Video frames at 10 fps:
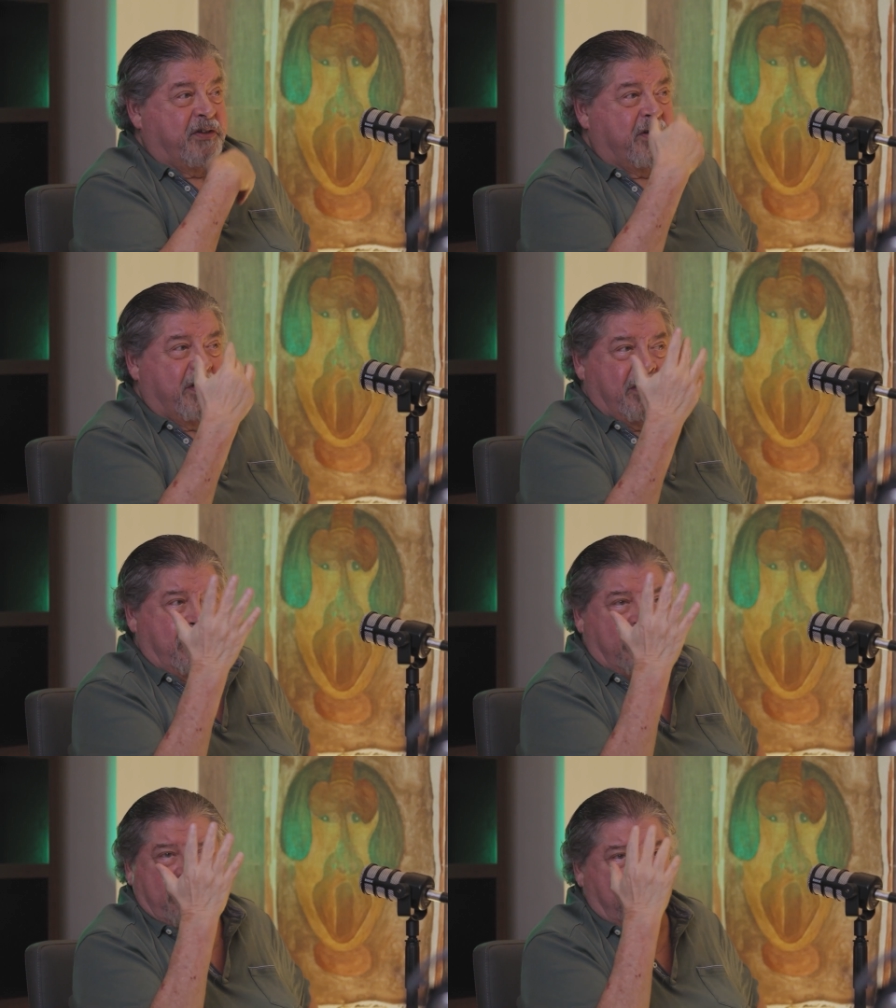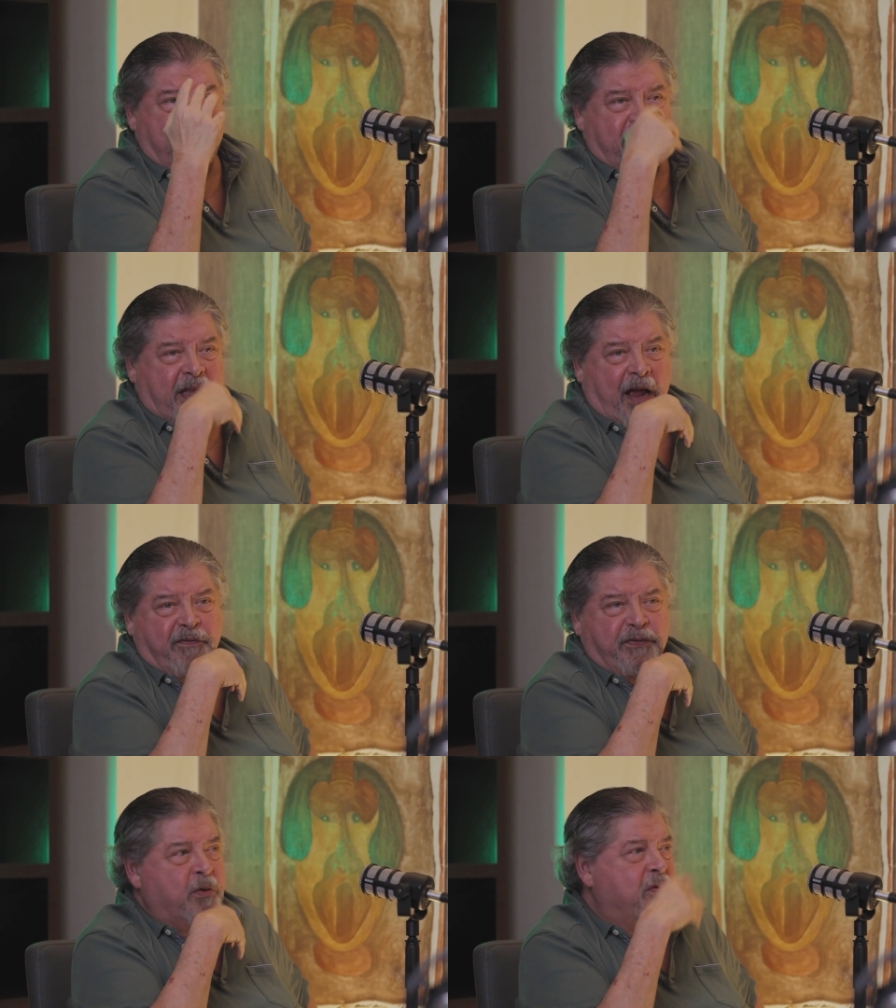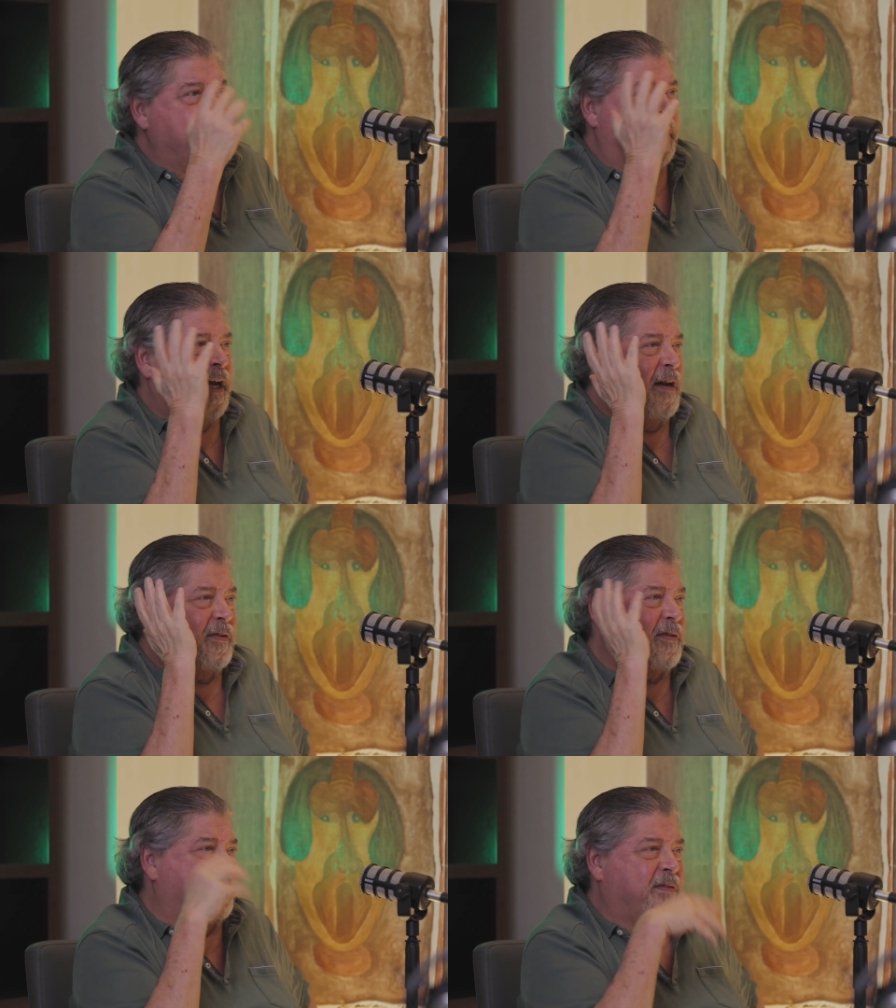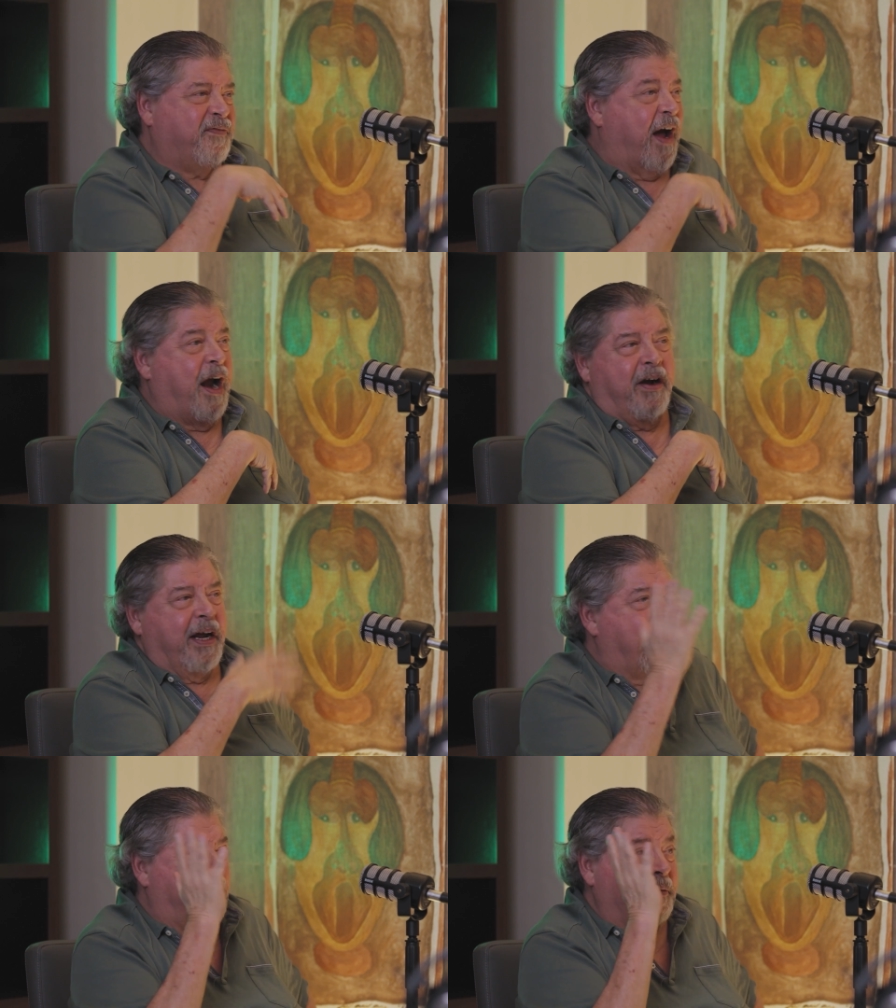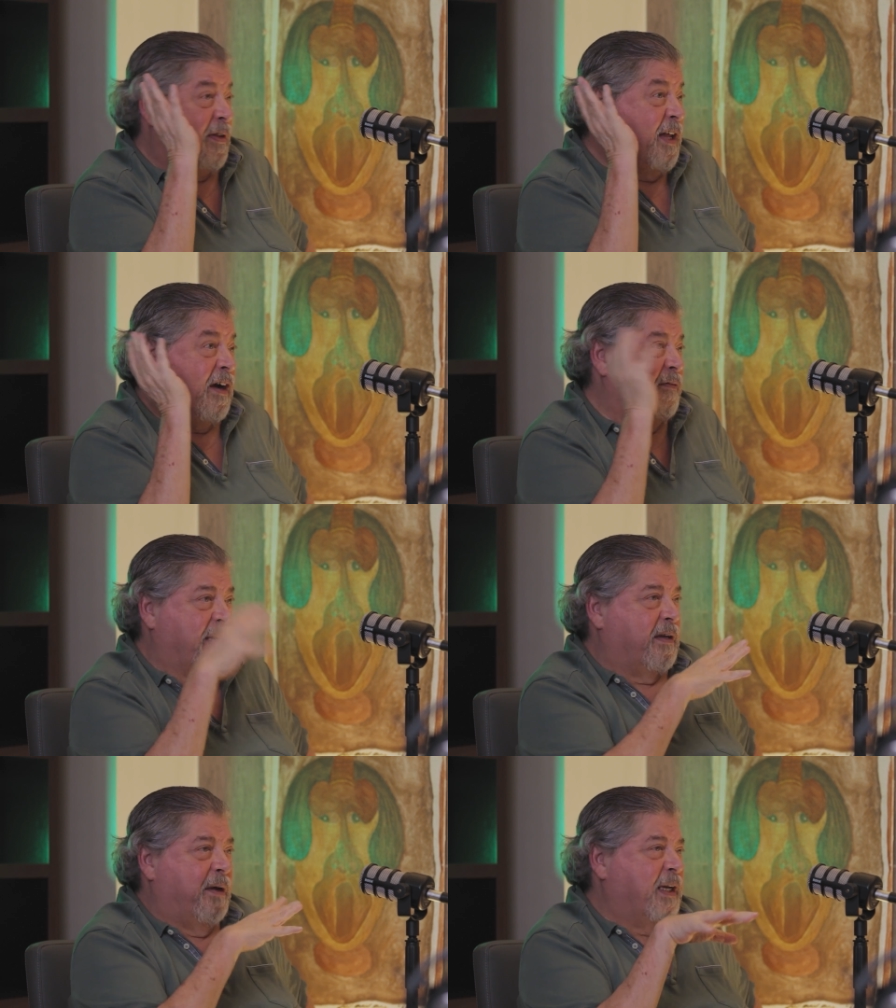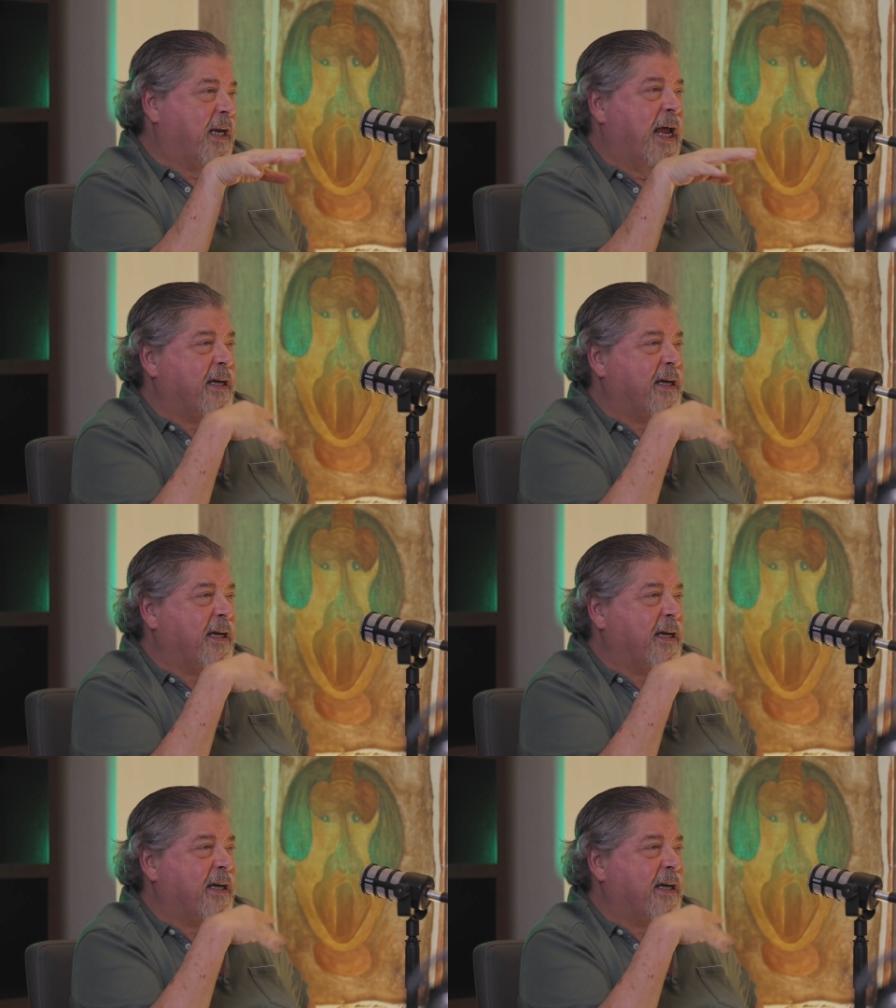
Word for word: Against typhoons, against fire, against, think of it.